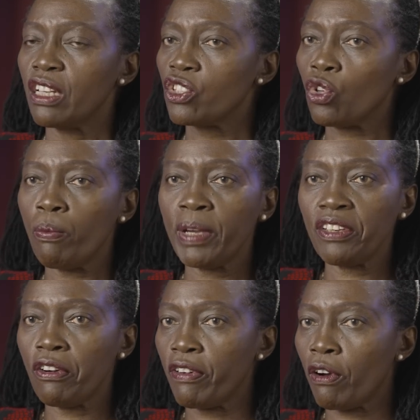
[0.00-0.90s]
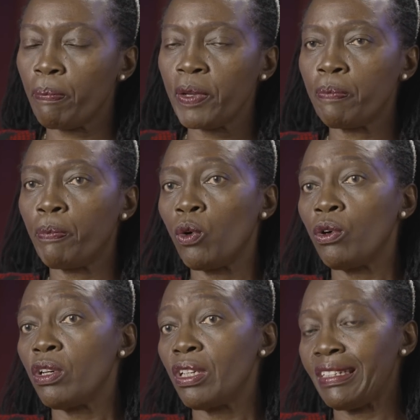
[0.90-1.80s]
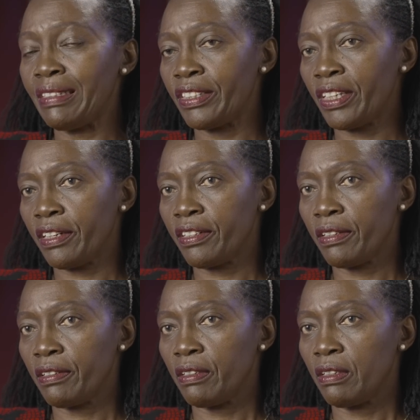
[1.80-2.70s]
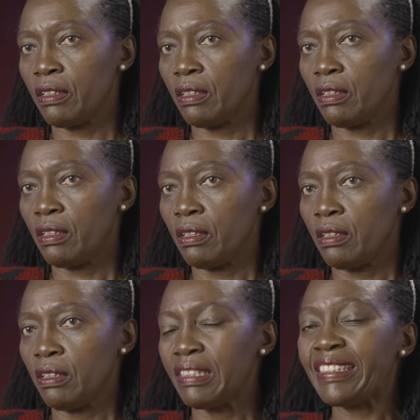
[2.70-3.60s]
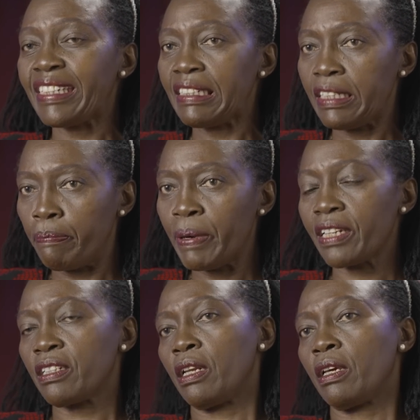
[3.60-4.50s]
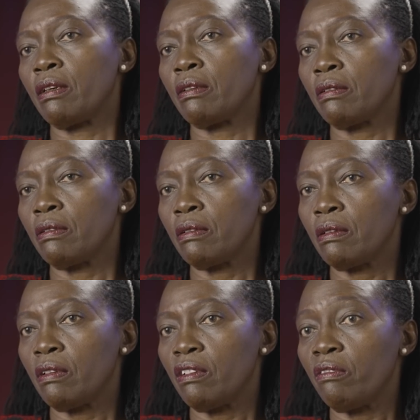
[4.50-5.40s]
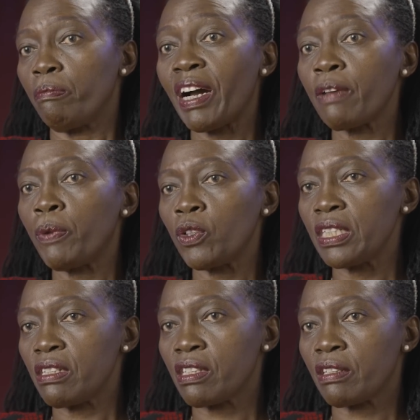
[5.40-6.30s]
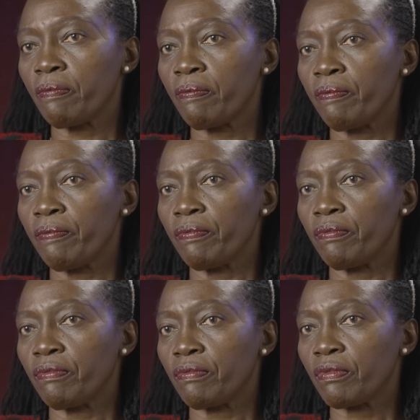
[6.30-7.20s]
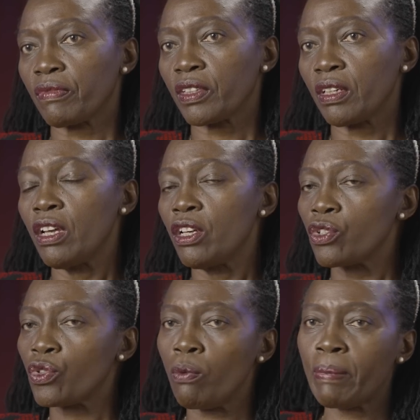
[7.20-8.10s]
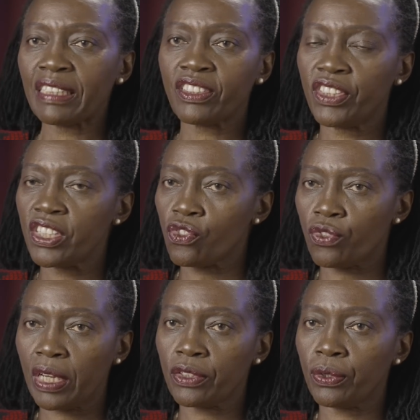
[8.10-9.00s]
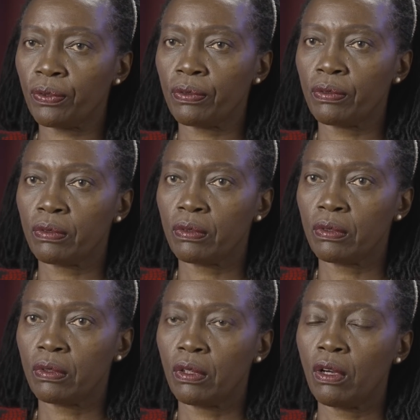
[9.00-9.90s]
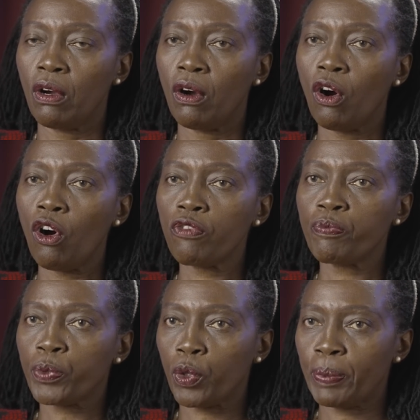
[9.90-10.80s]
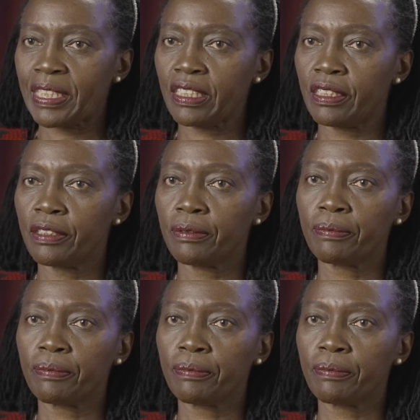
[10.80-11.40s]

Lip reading: So many of our people injured deliberately by police. So much destruction of property